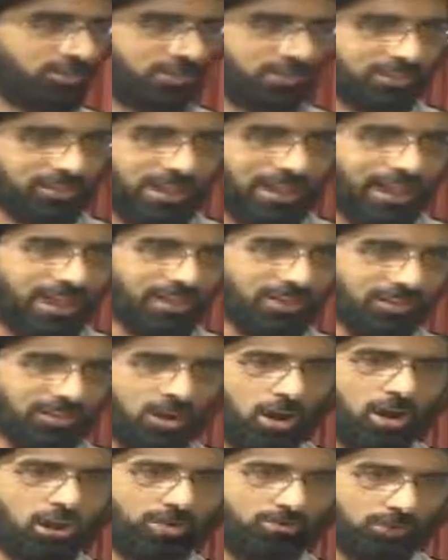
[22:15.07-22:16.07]
the land,
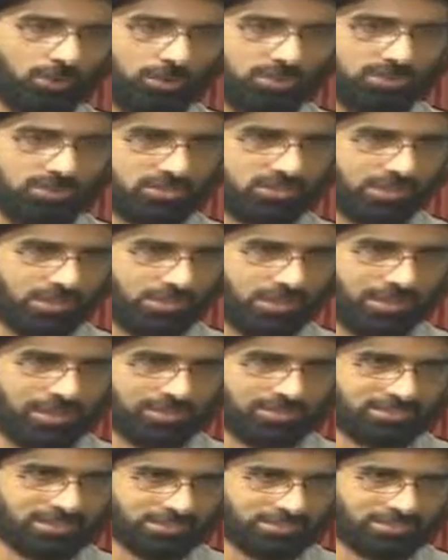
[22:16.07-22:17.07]
and all of the riches that may
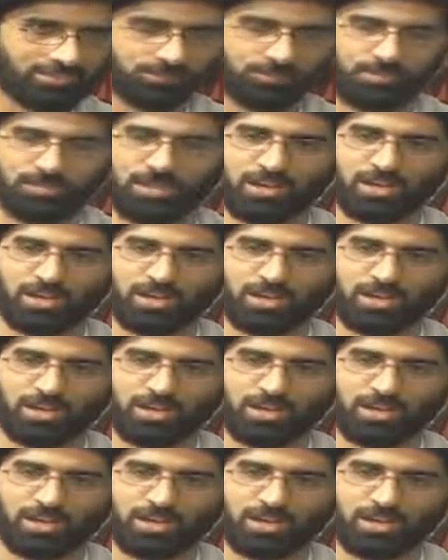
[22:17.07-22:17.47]
exist.